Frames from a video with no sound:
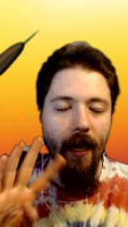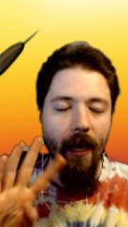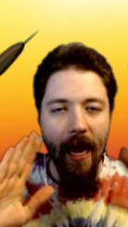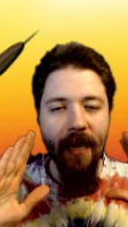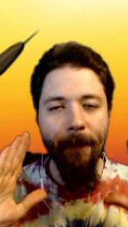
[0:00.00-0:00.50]

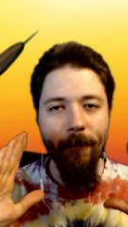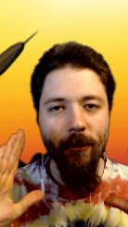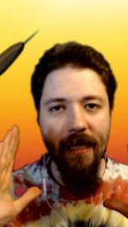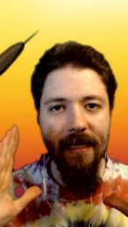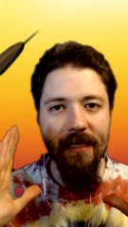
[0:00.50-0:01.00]
Any
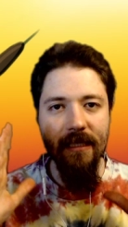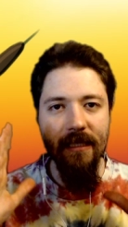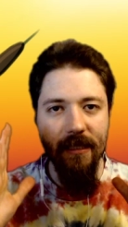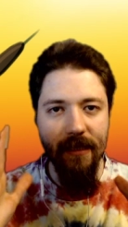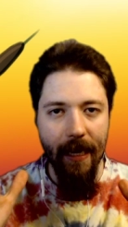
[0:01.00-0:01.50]
Percent is
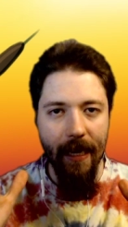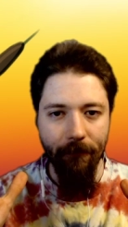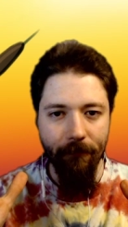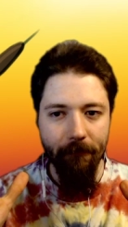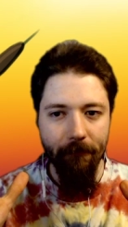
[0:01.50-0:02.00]
insane.
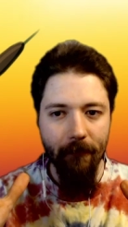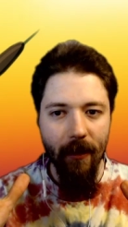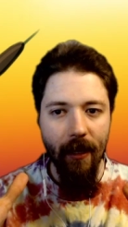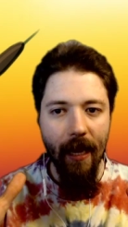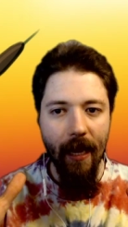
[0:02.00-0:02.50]

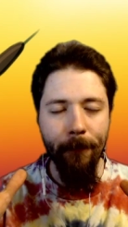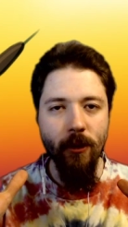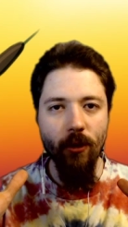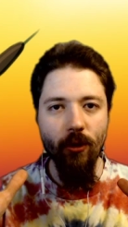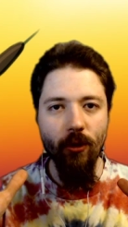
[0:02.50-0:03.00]

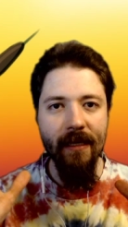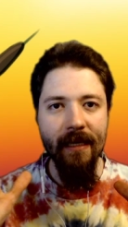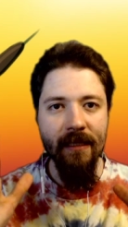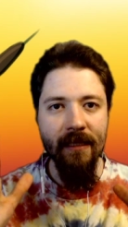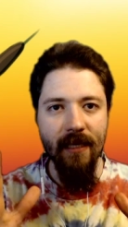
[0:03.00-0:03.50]
Absolutely
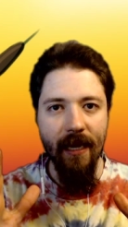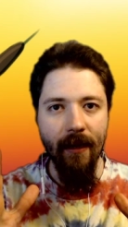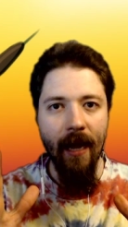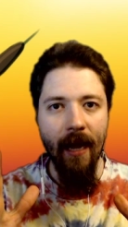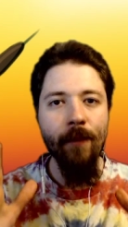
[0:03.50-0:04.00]
insane.
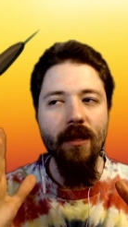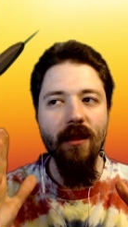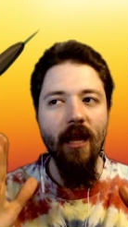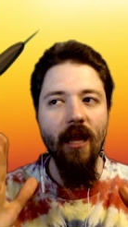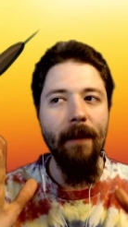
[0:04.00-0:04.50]
I would
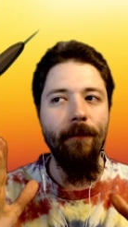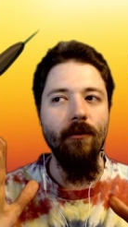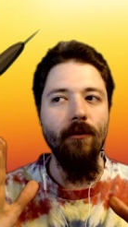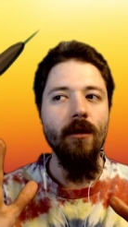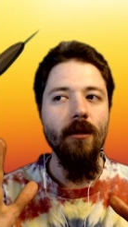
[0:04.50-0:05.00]
love people
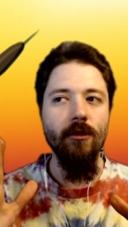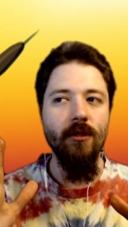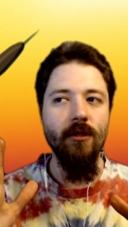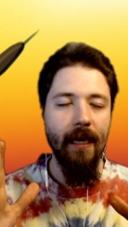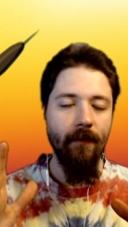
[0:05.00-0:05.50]
to
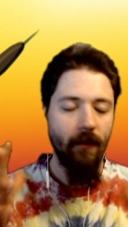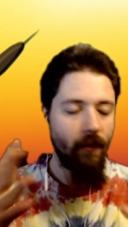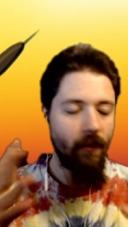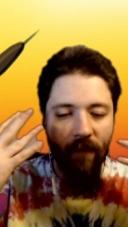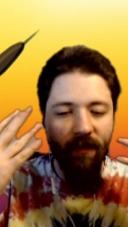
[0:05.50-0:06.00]
say, like,
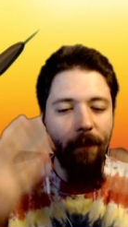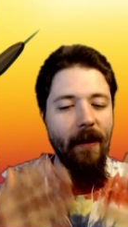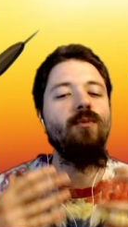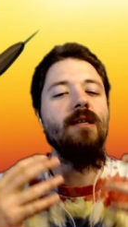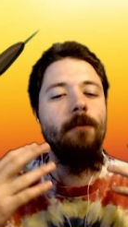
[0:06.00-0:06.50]
one of the best
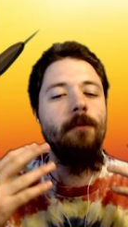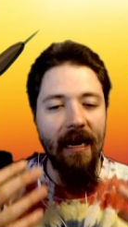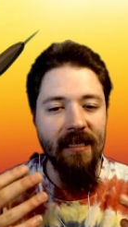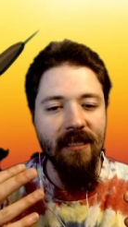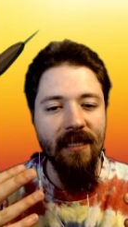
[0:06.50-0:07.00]
ways to
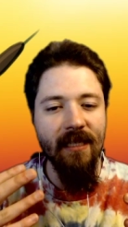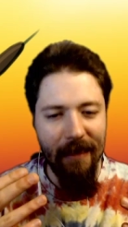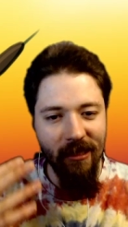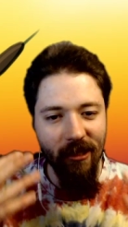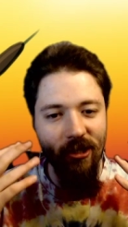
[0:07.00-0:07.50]
practice it is
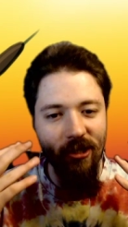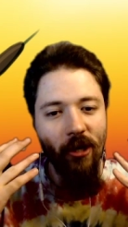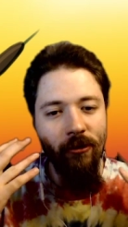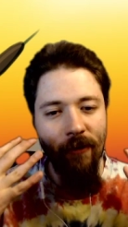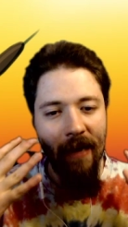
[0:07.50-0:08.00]
literally to go
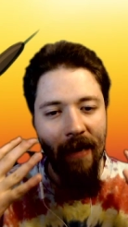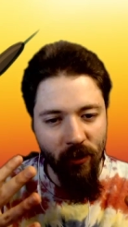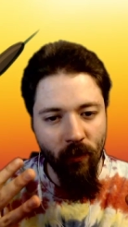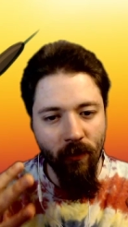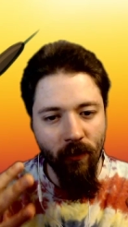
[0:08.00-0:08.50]
to House Rules